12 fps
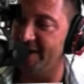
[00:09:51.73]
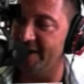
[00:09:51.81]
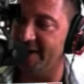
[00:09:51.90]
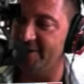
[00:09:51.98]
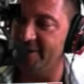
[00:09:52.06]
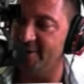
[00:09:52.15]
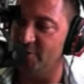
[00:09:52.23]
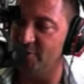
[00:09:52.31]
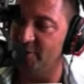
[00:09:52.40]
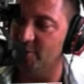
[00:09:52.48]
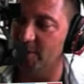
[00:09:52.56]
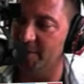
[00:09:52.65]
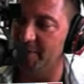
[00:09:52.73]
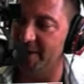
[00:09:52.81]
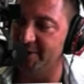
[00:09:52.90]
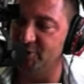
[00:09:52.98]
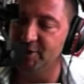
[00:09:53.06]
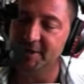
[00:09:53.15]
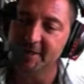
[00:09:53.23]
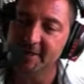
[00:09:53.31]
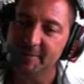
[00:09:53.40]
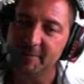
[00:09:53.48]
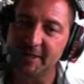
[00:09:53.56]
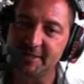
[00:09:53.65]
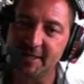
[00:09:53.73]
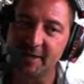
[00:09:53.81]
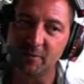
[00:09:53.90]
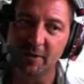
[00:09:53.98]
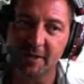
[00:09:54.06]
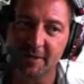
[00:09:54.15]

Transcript: out how to get onto your webpage. But I'm